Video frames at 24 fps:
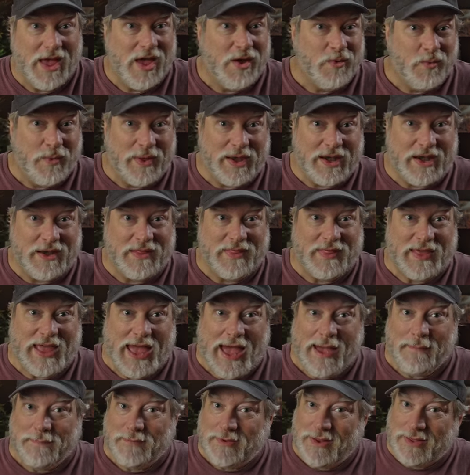went into the
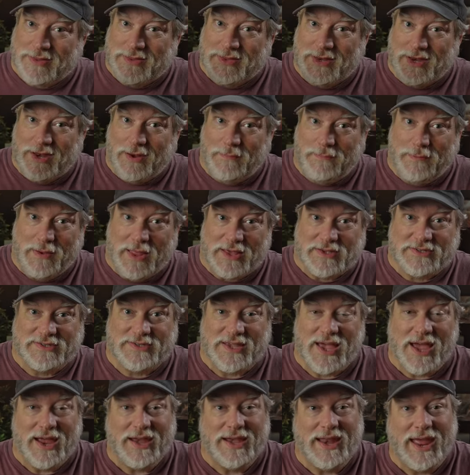app, clicked the little plus
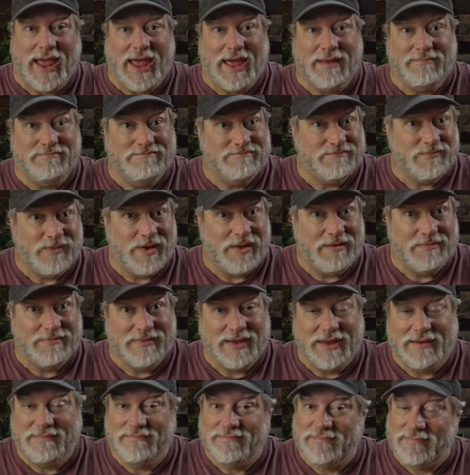sign, and, well,
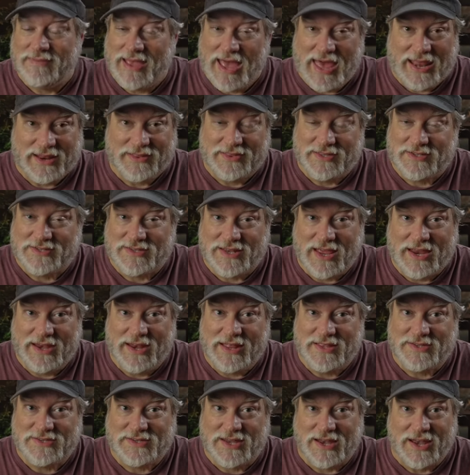it added the Slate
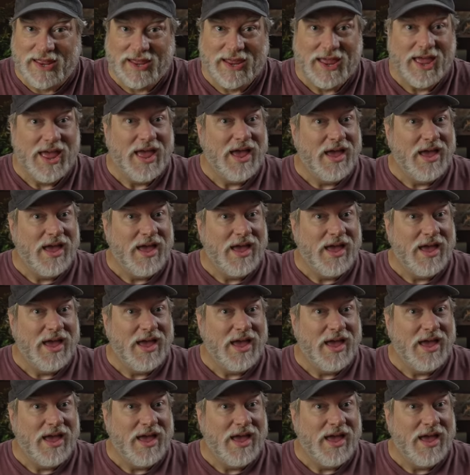instantly.